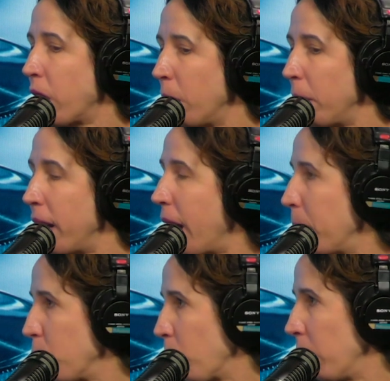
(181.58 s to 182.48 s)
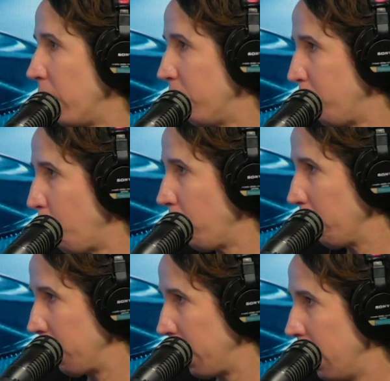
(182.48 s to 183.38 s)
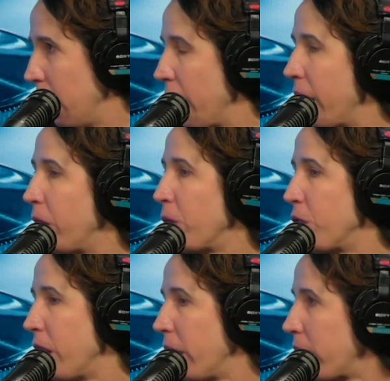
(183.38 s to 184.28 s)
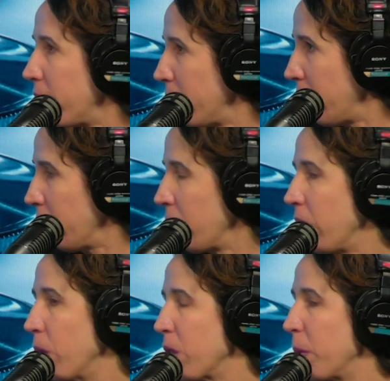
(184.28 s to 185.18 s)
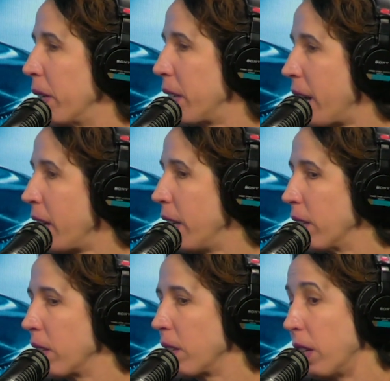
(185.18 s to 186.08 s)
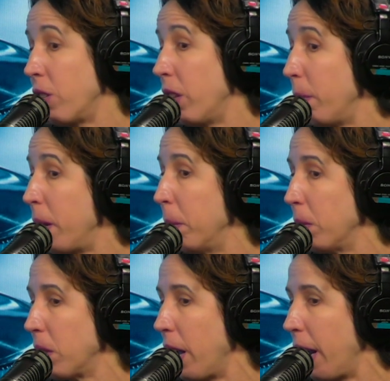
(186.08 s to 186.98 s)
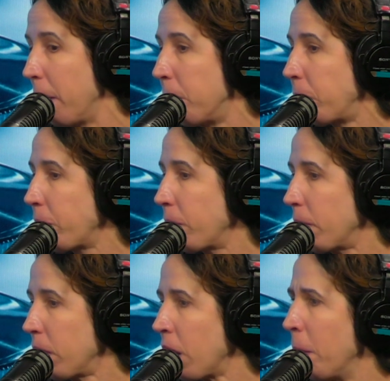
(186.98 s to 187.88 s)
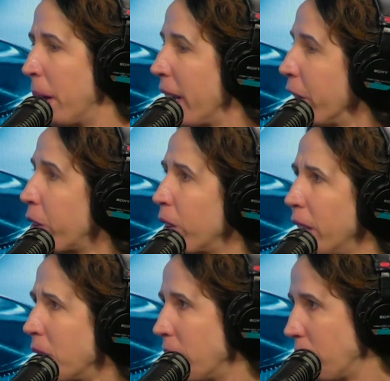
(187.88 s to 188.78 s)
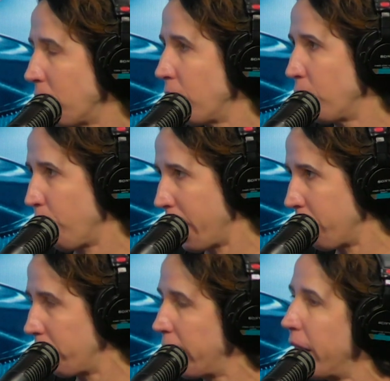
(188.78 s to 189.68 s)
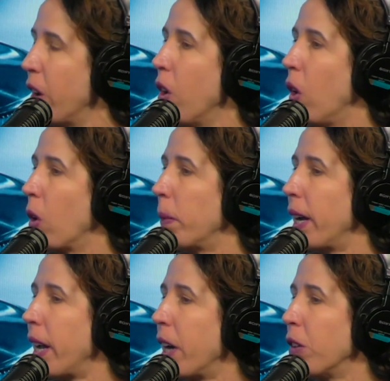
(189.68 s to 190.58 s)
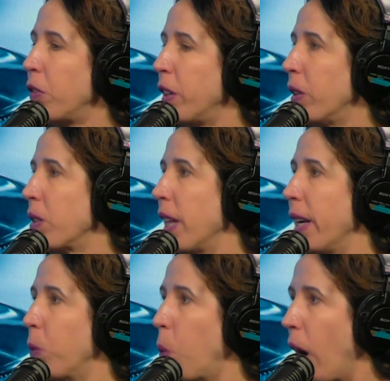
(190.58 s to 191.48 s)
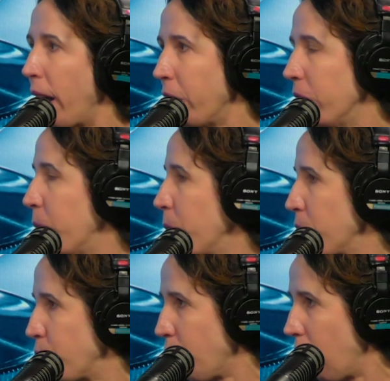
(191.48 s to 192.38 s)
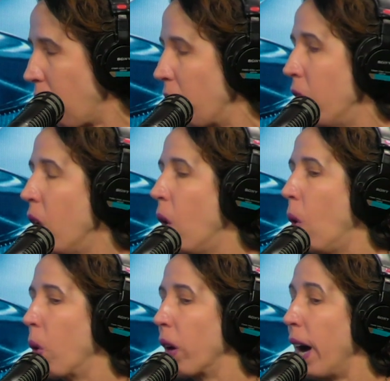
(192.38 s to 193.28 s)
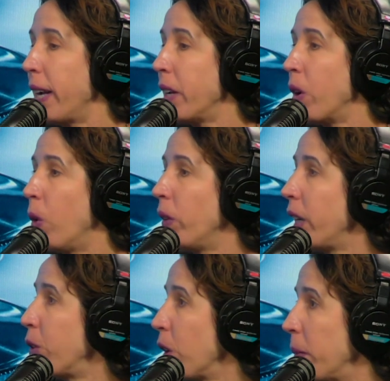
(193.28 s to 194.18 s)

can be abnormally formed, either genetically inherited or spontaneous, such that people say, my hair glistens strangely, or my hair feels like wire or straw, or I can only grow